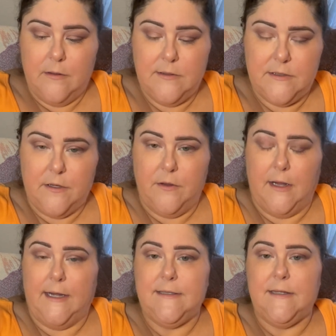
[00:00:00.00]
So the
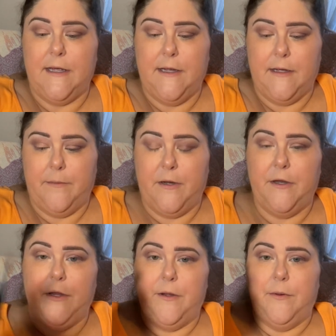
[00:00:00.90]
last thing I'm going
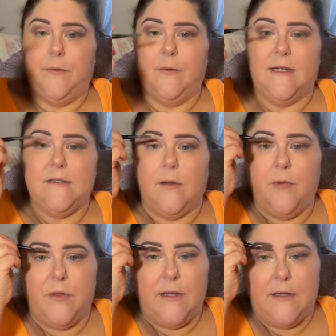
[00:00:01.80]
to do, the last
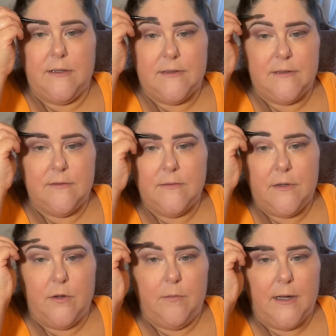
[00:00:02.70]
couple things,
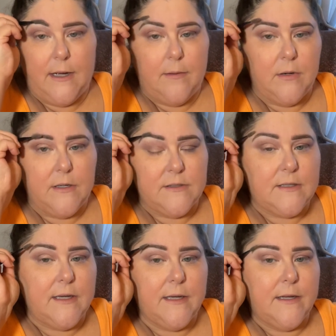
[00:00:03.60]
comb my eyebrows
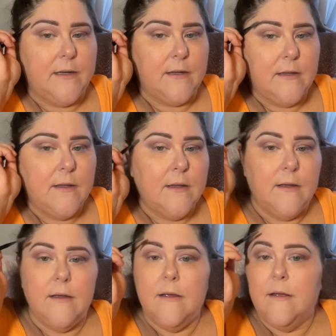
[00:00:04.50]
again
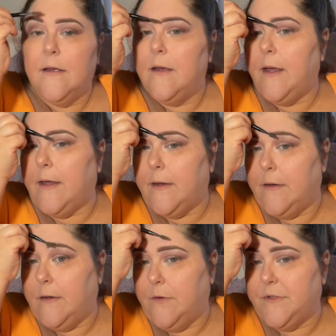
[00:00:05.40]

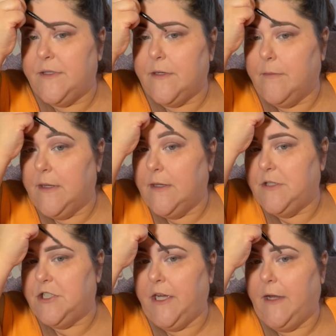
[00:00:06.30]
and use some of the
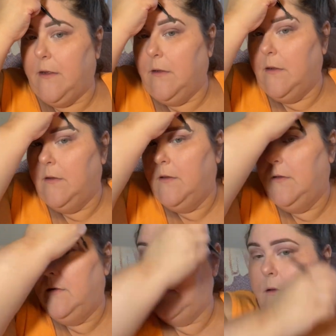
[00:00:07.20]
gel.
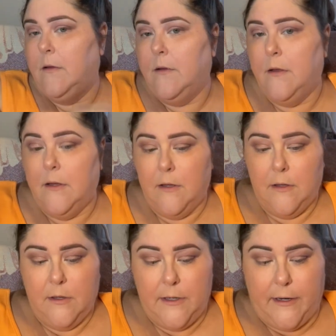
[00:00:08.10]

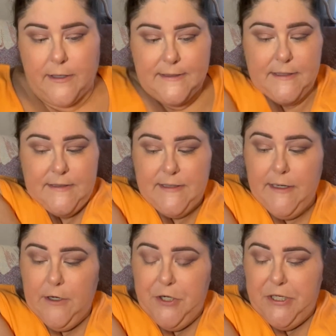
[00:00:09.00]
Now I did
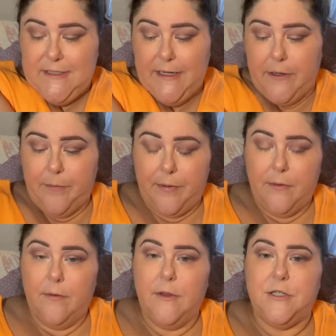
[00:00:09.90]
see a good tip
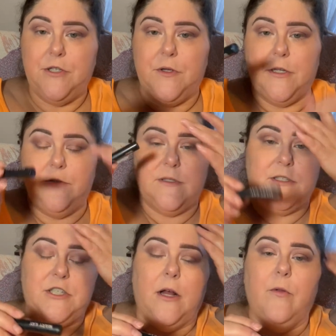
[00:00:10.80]
that you can use the
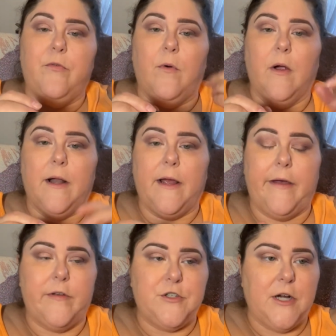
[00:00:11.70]
gel for, and I
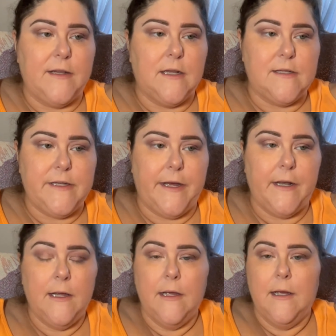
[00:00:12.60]
haven't tried this
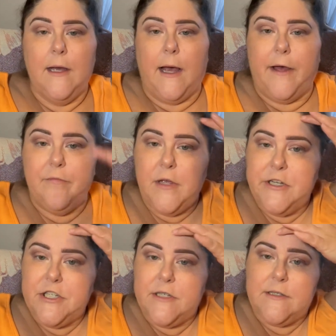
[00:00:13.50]
yet. I've
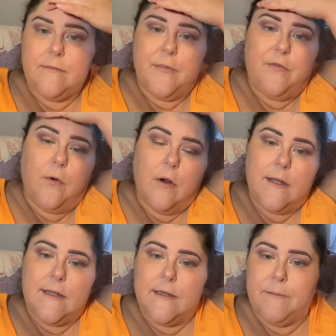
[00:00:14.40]
mentioned before
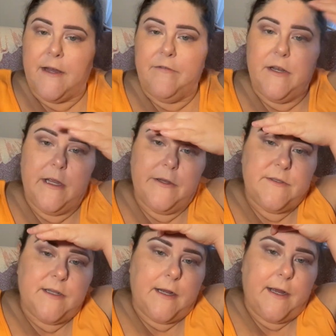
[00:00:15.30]
in my videos that I